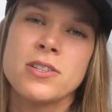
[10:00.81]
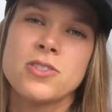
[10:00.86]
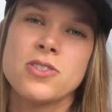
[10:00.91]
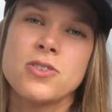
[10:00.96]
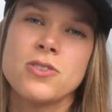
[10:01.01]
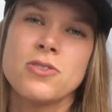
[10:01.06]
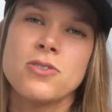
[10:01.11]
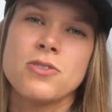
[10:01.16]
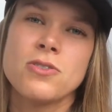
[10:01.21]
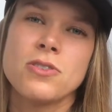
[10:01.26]

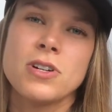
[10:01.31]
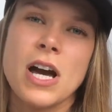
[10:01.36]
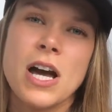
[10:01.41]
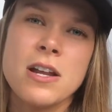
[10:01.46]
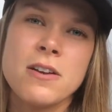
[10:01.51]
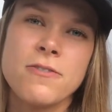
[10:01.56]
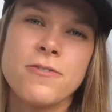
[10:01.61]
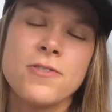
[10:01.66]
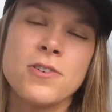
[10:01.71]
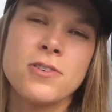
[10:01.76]
to
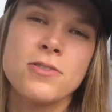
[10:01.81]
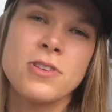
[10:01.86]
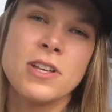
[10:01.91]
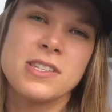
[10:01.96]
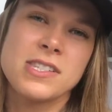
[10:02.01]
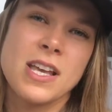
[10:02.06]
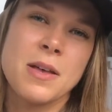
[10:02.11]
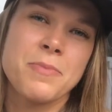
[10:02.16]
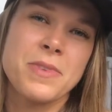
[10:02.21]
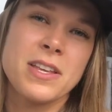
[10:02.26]
kind of know
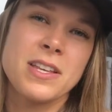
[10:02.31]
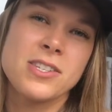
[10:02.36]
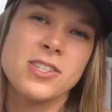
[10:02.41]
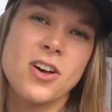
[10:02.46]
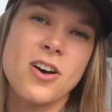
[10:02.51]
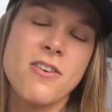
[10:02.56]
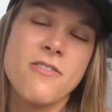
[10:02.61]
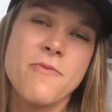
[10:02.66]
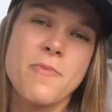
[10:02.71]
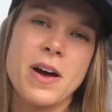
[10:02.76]
that something is
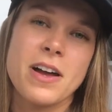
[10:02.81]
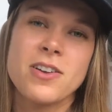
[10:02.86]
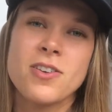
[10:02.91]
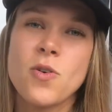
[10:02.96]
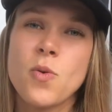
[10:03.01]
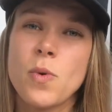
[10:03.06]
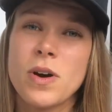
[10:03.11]
off but not